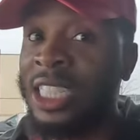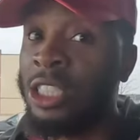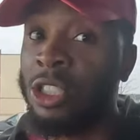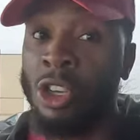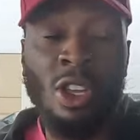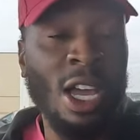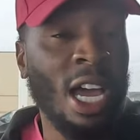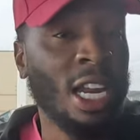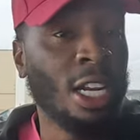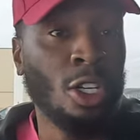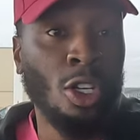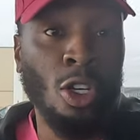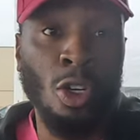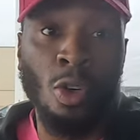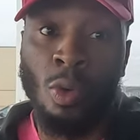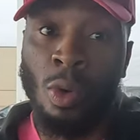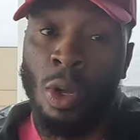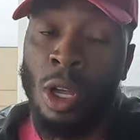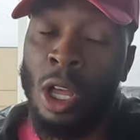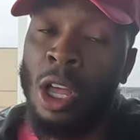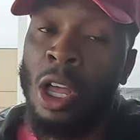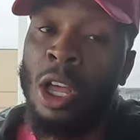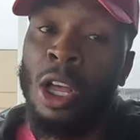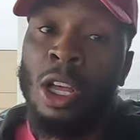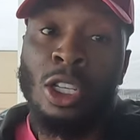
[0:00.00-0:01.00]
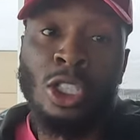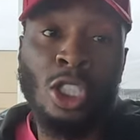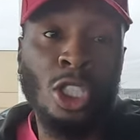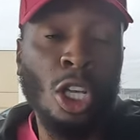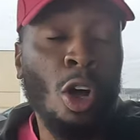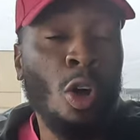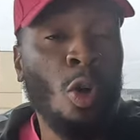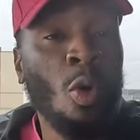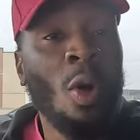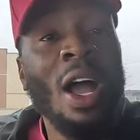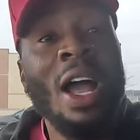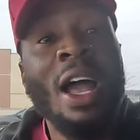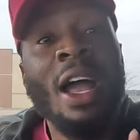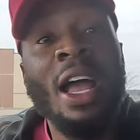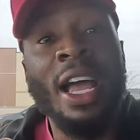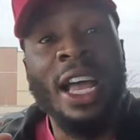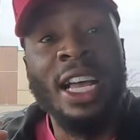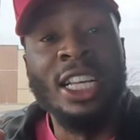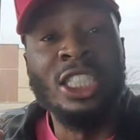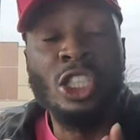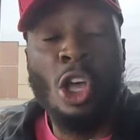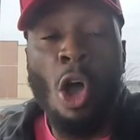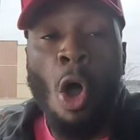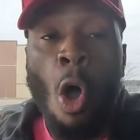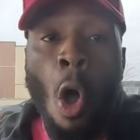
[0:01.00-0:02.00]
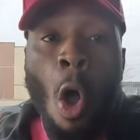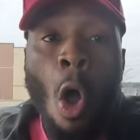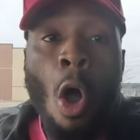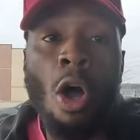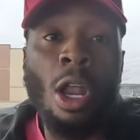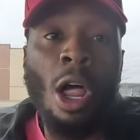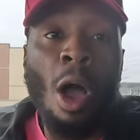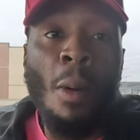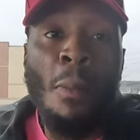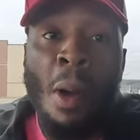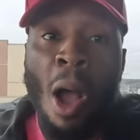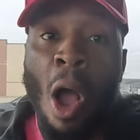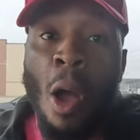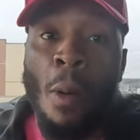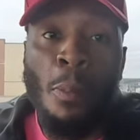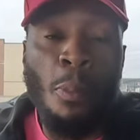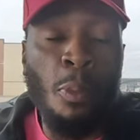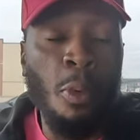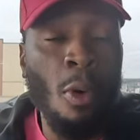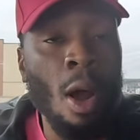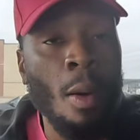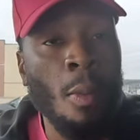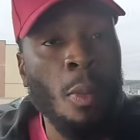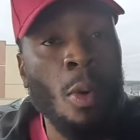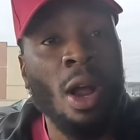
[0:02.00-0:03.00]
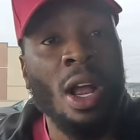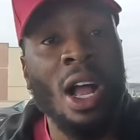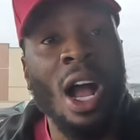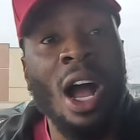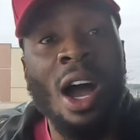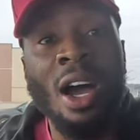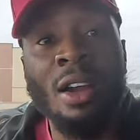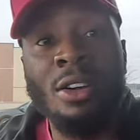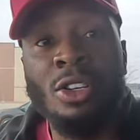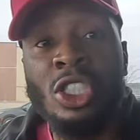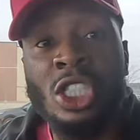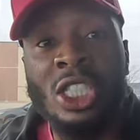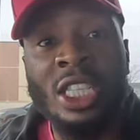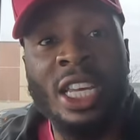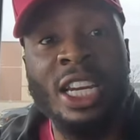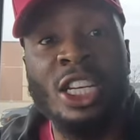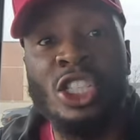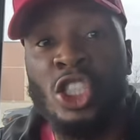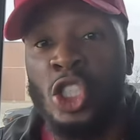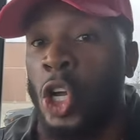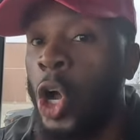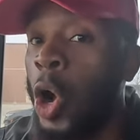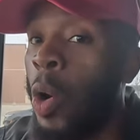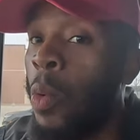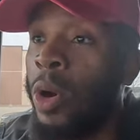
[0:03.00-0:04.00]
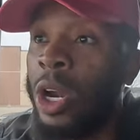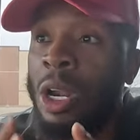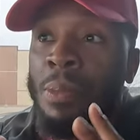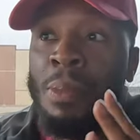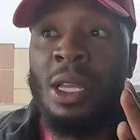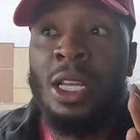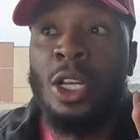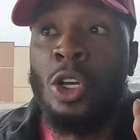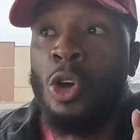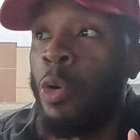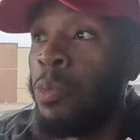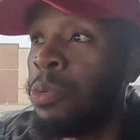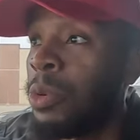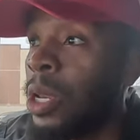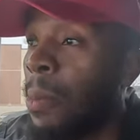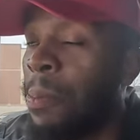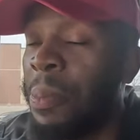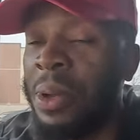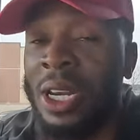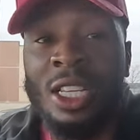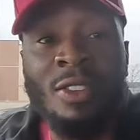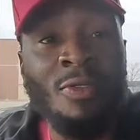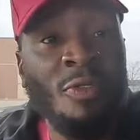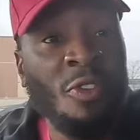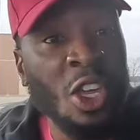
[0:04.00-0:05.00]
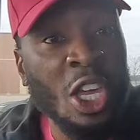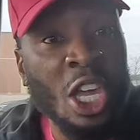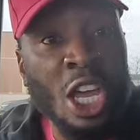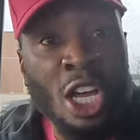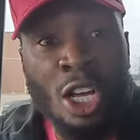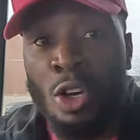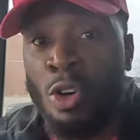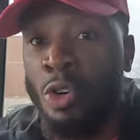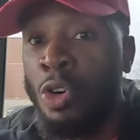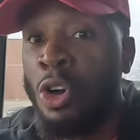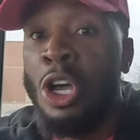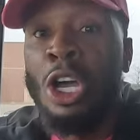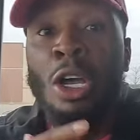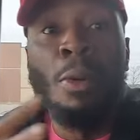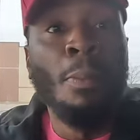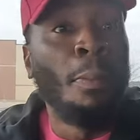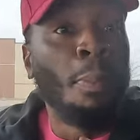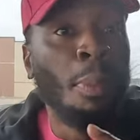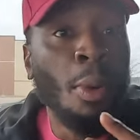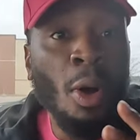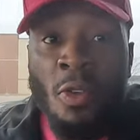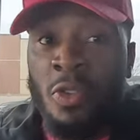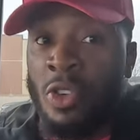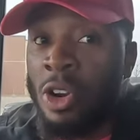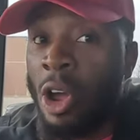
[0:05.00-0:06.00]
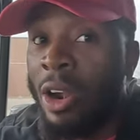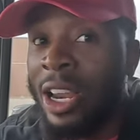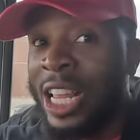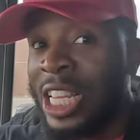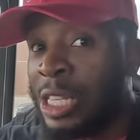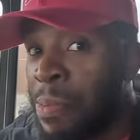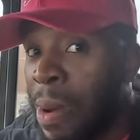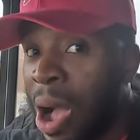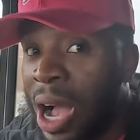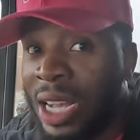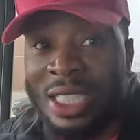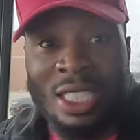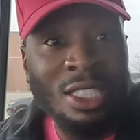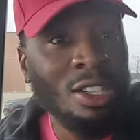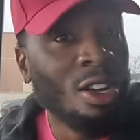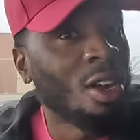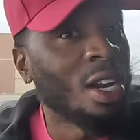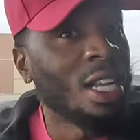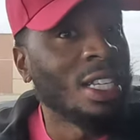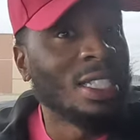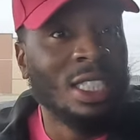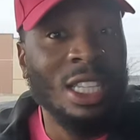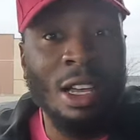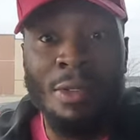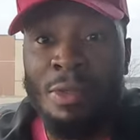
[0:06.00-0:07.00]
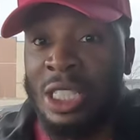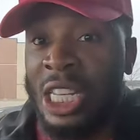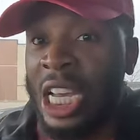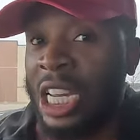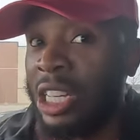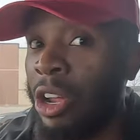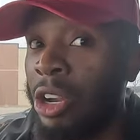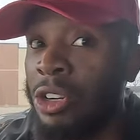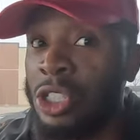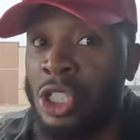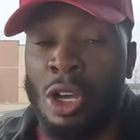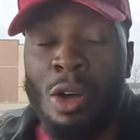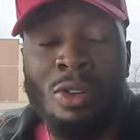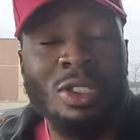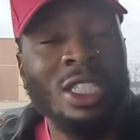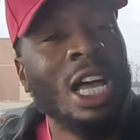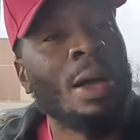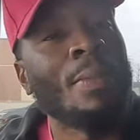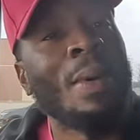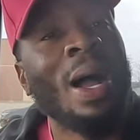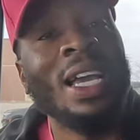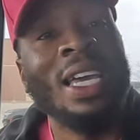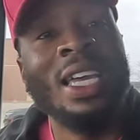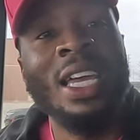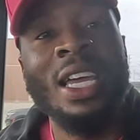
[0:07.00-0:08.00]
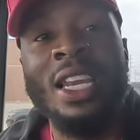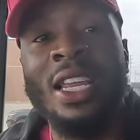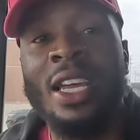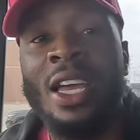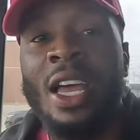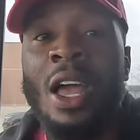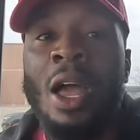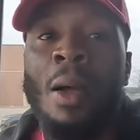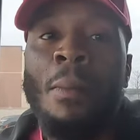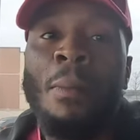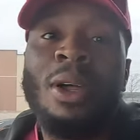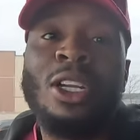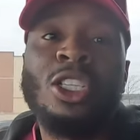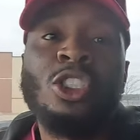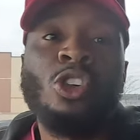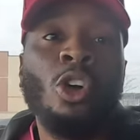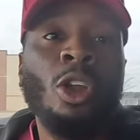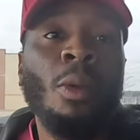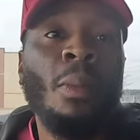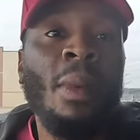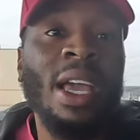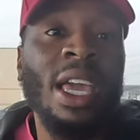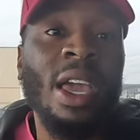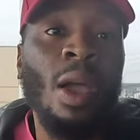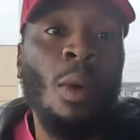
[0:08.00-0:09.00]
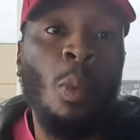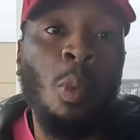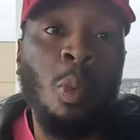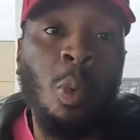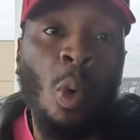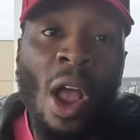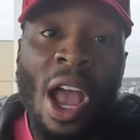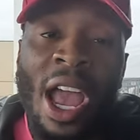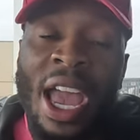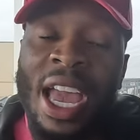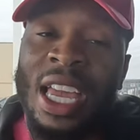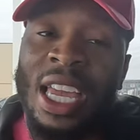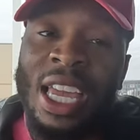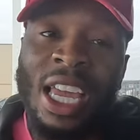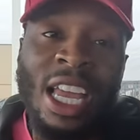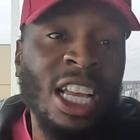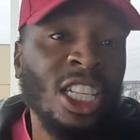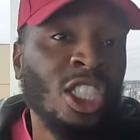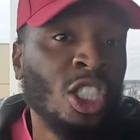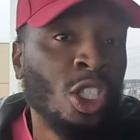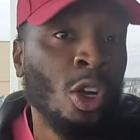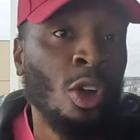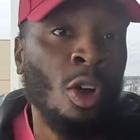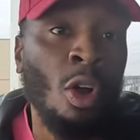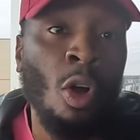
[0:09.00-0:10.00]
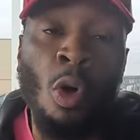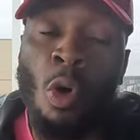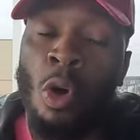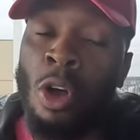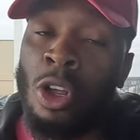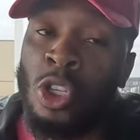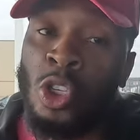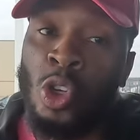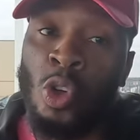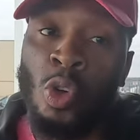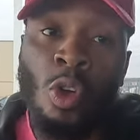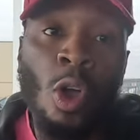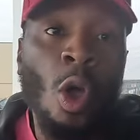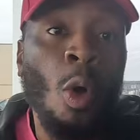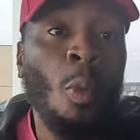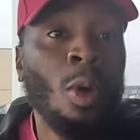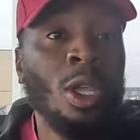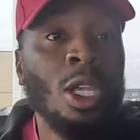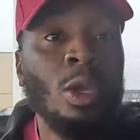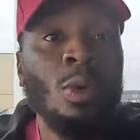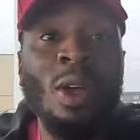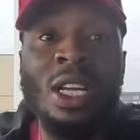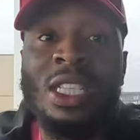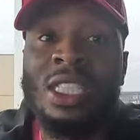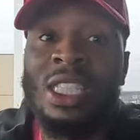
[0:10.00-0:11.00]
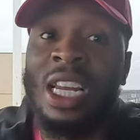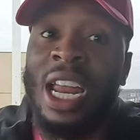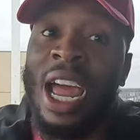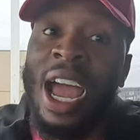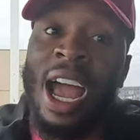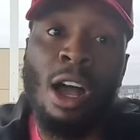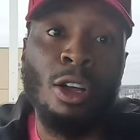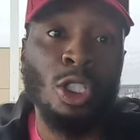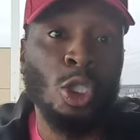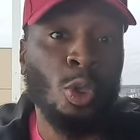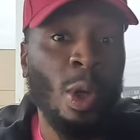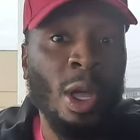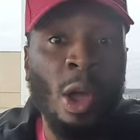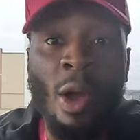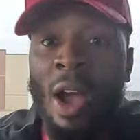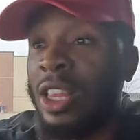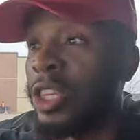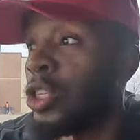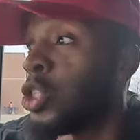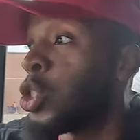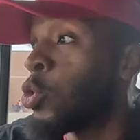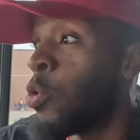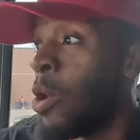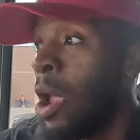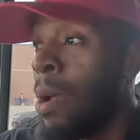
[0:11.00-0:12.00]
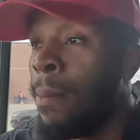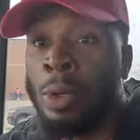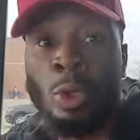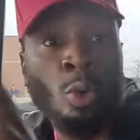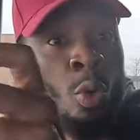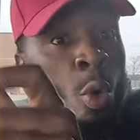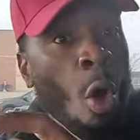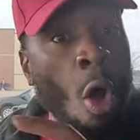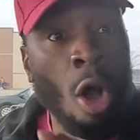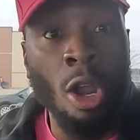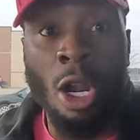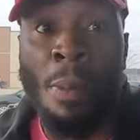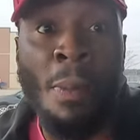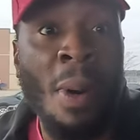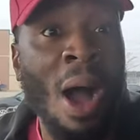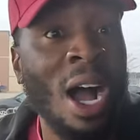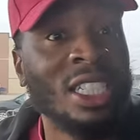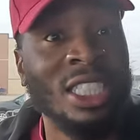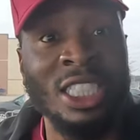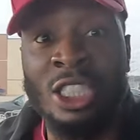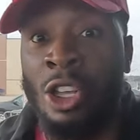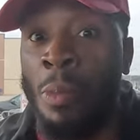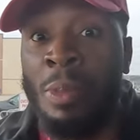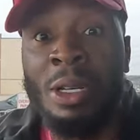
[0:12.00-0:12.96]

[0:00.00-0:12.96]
That's all you gotta do. So it's all about prep work. I understand that you don't want to be cooped up in this vehicle, moving all these boxes and all that stuff, and taking all this long time. I get it, but it's gonna make it way easier on you when you get to the house. You ain't gonna have to scramble through all the boxes.